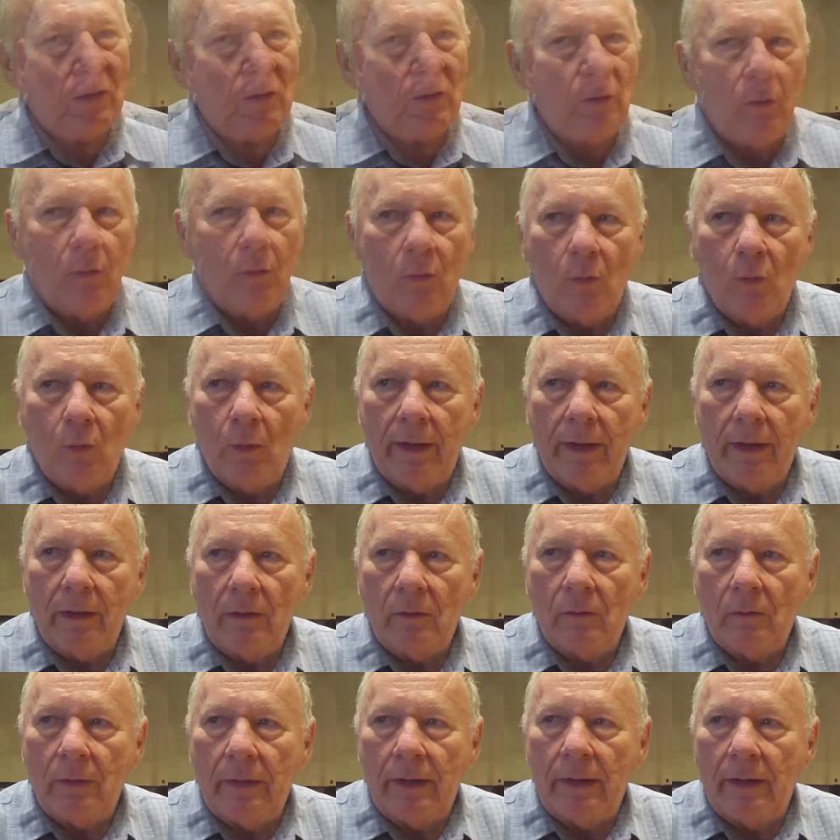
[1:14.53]
Oh,
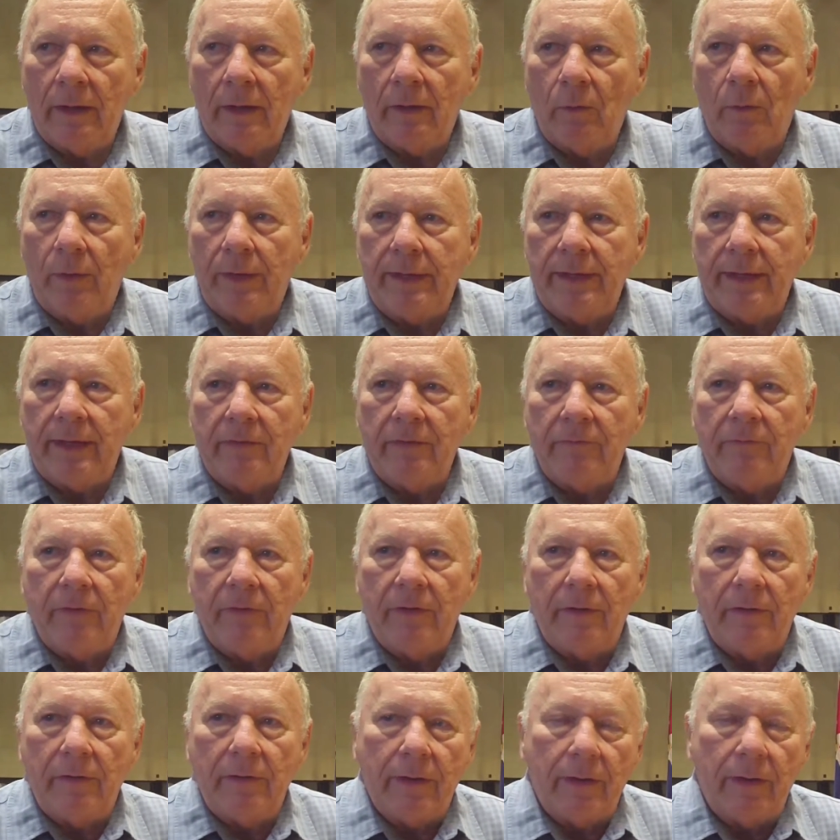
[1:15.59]
well, uh, we have
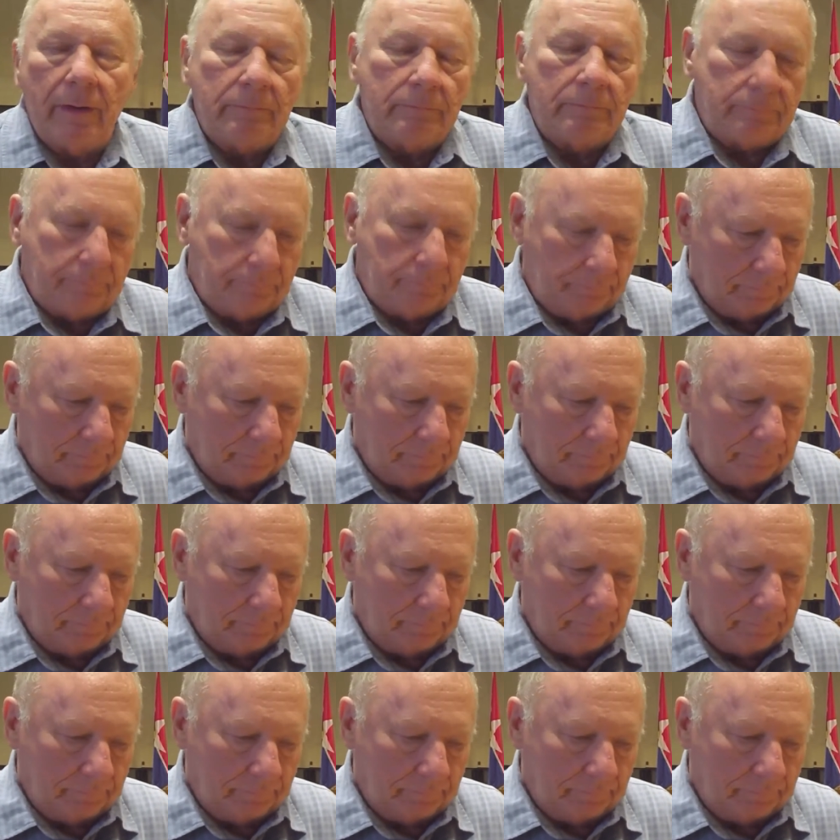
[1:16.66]
our um,